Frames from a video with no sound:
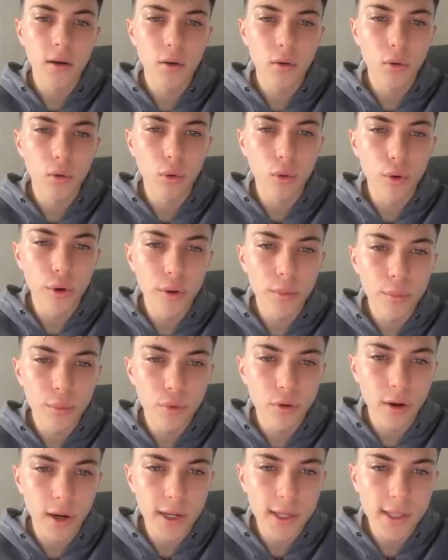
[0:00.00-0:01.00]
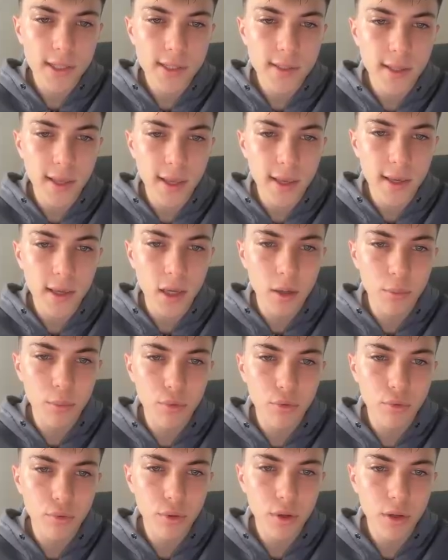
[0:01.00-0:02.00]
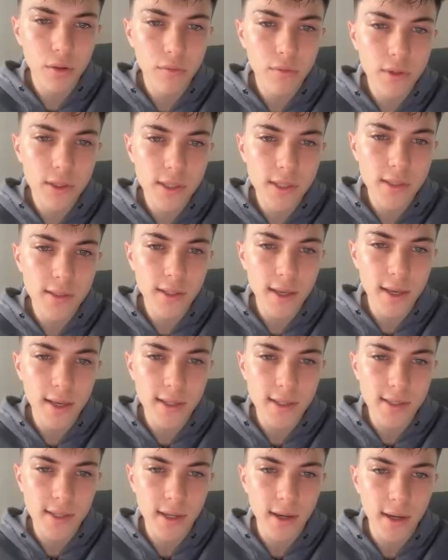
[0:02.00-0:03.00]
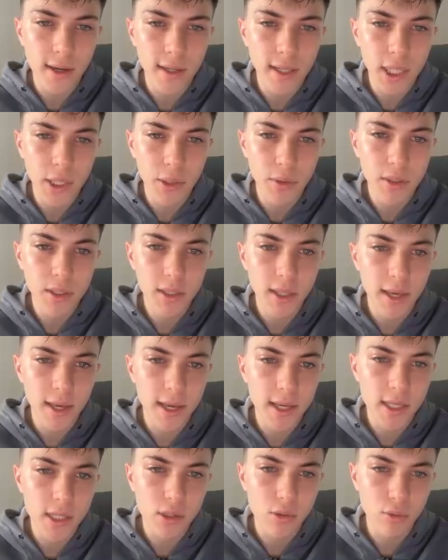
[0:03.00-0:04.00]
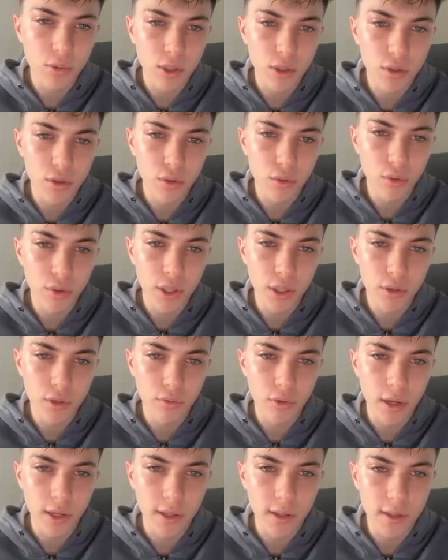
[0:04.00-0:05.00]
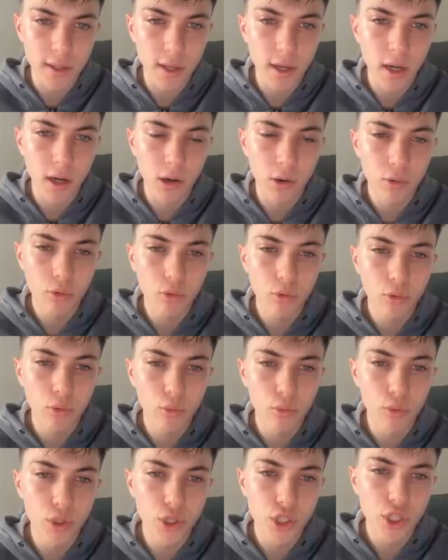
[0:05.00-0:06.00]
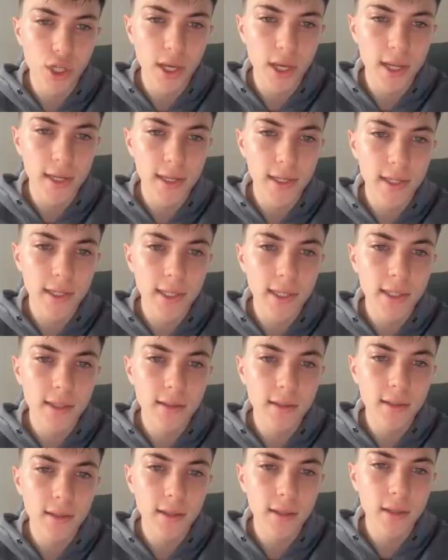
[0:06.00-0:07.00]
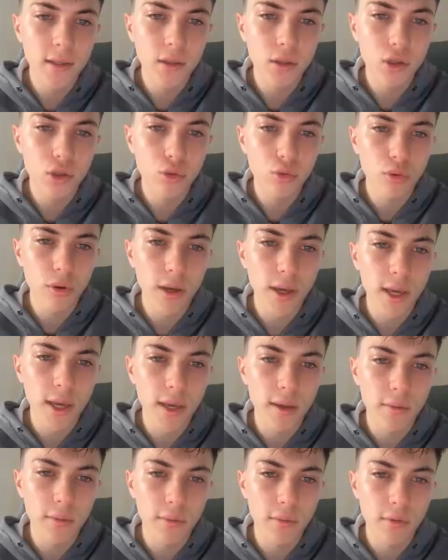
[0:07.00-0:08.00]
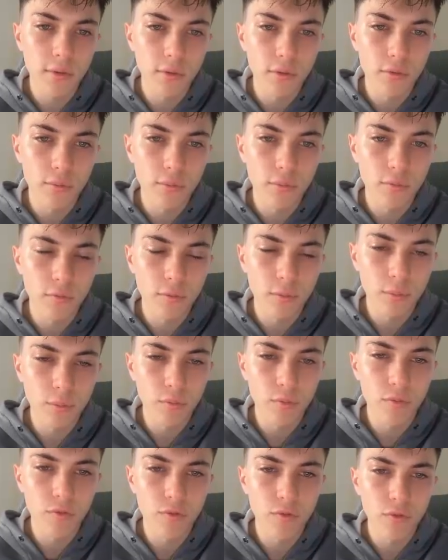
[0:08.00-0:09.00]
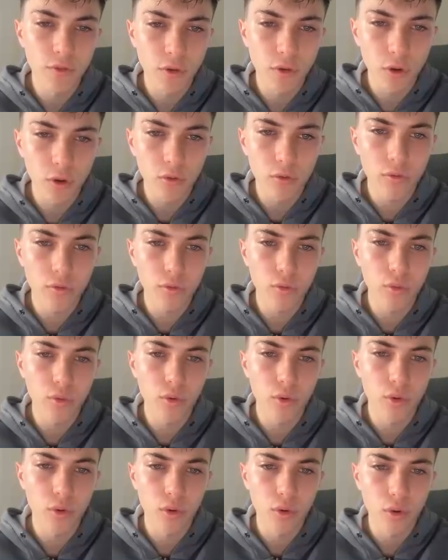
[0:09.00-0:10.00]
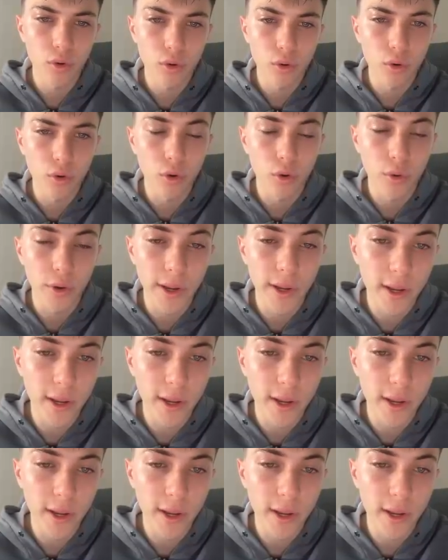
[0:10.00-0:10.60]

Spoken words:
Or price taking previous day's high liquidity as we are doing it right now, which can lead into a follow through or